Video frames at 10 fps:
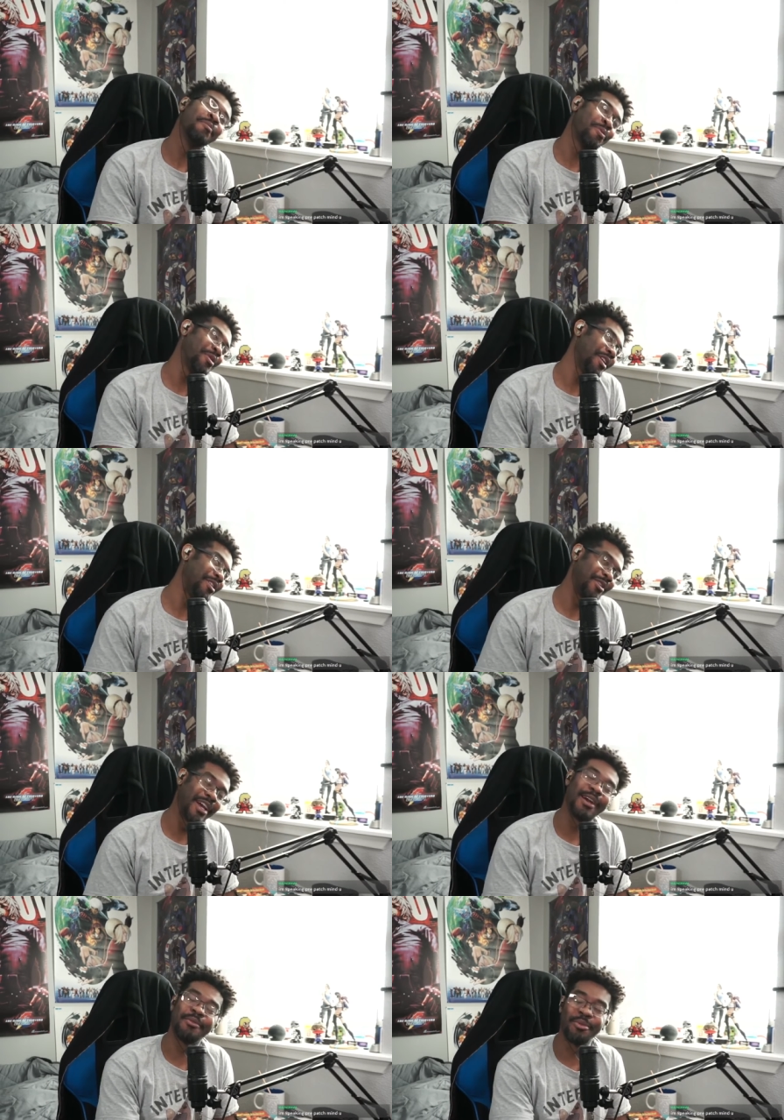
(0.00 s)
pre. Oh
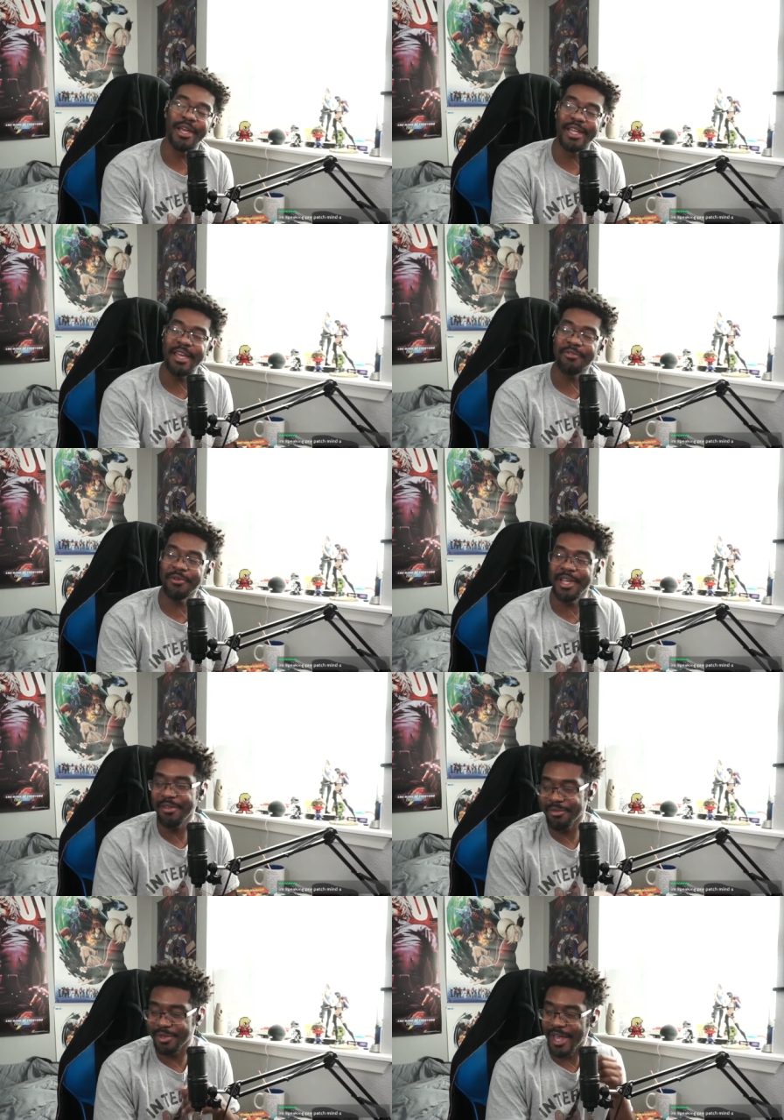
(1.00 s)
god, when we had the eight
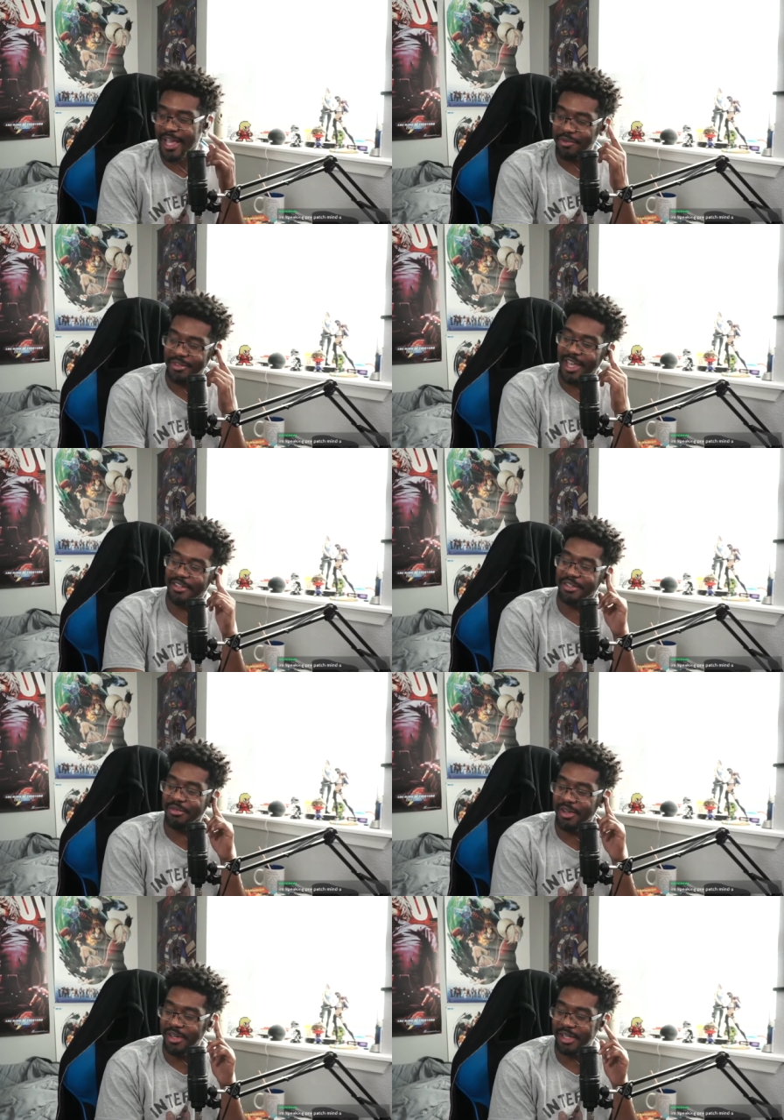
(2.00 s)
frames, when Nash was dashing
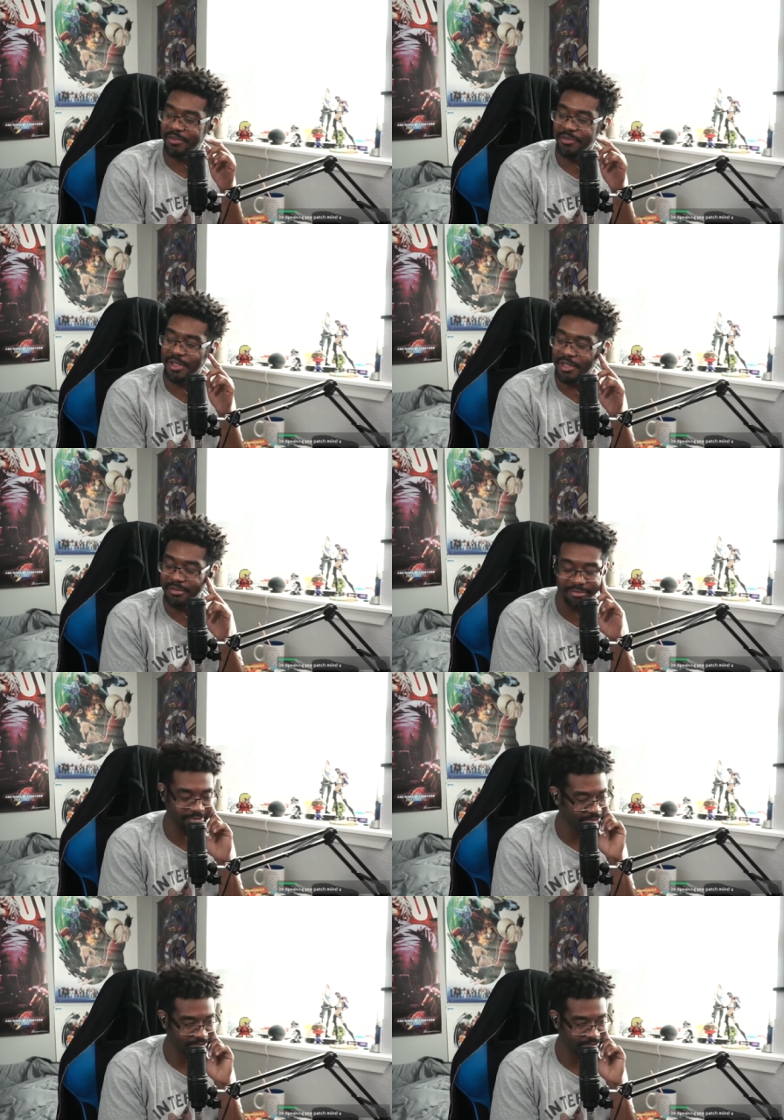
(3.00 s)
around like a freaking,